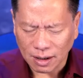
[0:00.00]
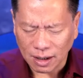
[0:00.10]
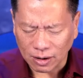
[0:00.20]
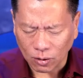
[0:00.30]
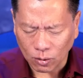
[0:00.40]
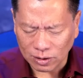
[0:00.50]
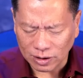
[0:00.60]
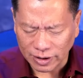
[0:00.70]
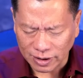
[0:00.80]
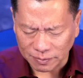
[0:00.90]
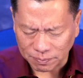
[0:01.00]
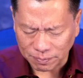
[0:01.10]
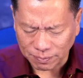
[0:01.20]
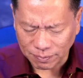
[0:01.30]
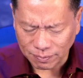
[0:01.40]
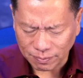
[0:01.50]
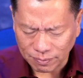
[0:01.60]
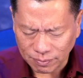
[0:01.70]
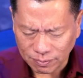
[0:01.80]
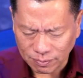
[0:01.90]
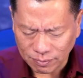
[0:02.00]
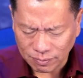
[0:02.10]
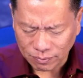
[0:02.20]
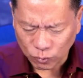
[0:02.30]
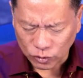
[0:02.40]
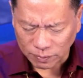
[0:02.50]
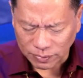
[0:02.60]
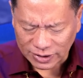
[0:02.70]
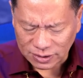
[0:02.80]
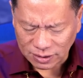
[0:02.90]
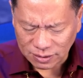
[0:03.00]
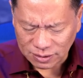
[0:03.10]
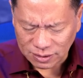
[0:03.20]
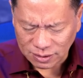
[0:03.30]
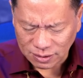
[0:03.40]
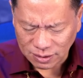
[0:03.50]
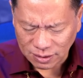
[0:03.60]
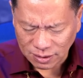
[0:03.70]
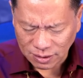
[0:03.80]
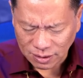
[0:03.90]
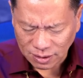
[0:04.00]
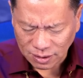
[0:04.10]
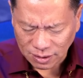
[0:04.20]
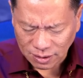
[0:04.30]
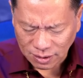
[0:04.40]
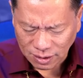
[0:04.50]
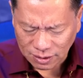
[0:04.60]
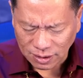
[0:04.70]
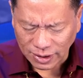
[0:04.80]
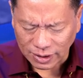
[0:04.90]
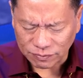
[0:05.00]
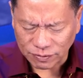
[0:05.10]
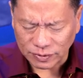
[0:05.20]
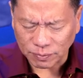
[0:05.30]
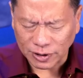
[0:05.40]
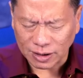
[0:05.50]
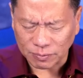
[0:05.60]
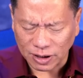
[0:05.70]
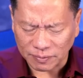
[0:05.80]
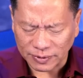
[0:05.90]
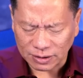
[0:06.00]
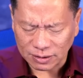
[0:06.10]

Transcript: are all lit up with the blessings and the light from the Para Brahman.